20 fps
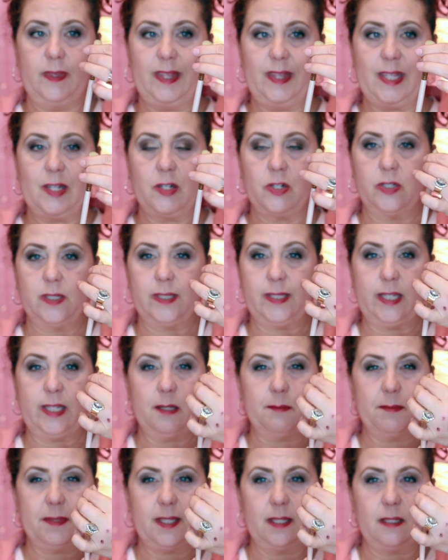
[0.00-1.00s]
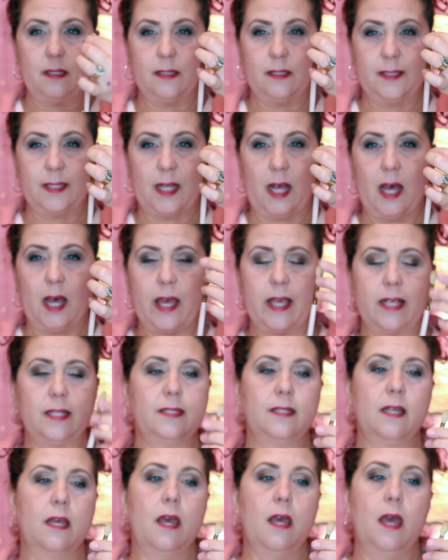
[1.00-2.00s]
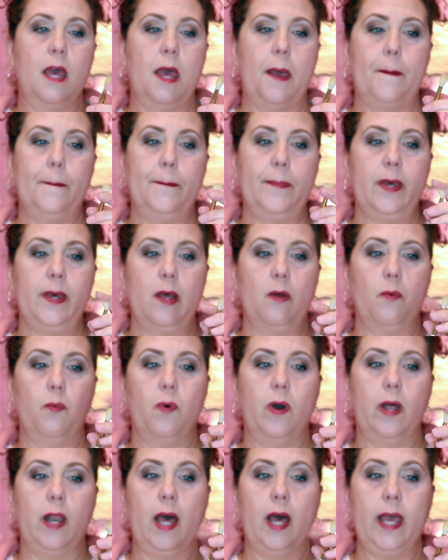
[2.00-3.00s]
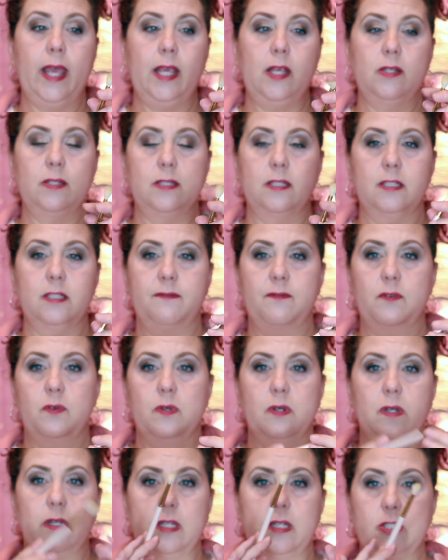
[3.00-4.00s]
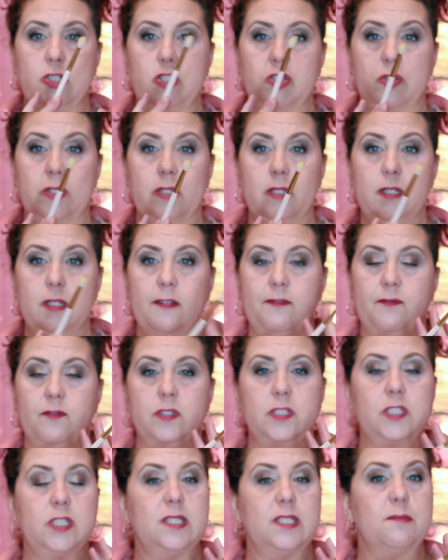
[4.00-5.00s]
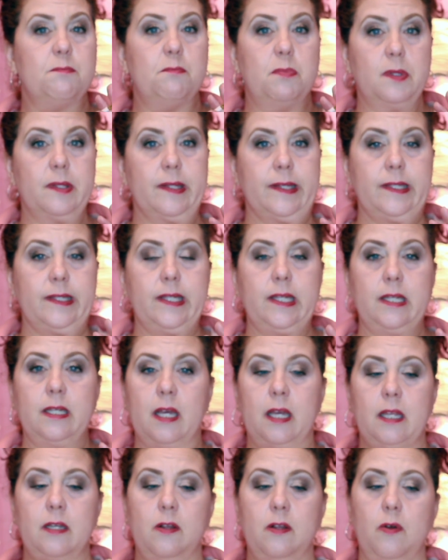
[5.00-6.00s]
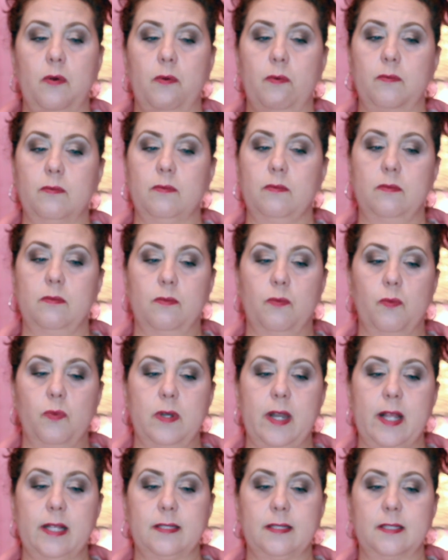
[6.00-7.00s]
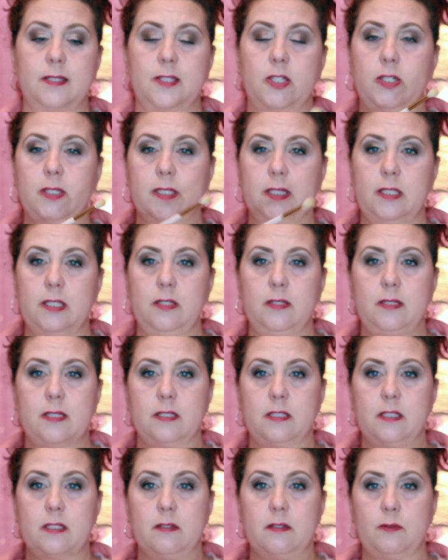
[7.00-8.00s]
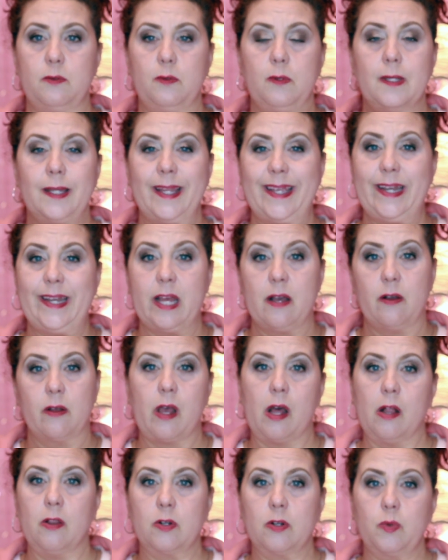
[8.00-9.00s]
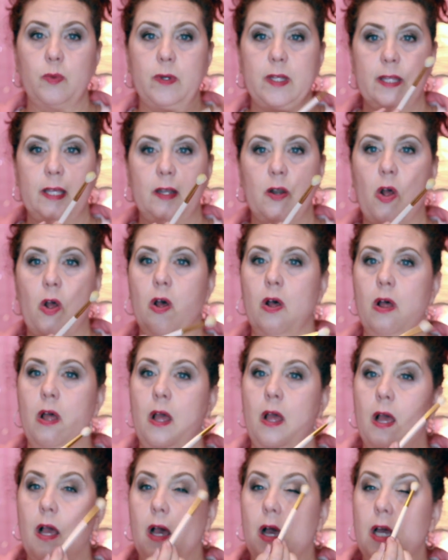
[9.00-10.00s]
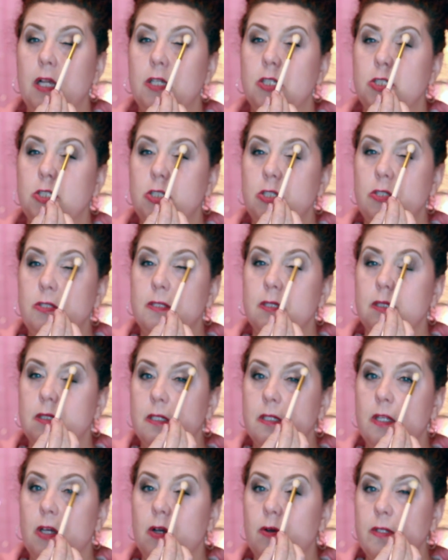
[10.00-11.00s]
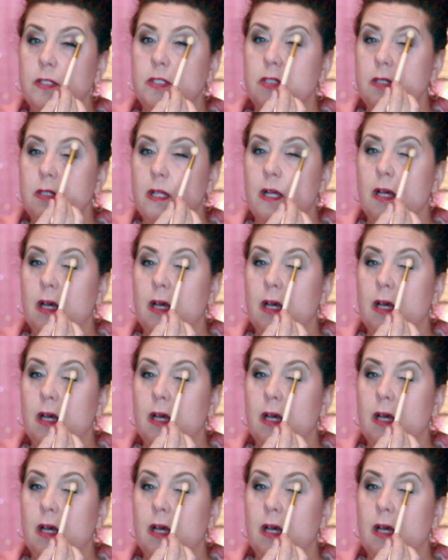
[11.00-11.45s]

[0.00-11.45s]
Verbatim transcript: thinner tipped size but what I use this for is strictly for just blending. I don't necessarily use it to lay down color with at all. I just use it to go into the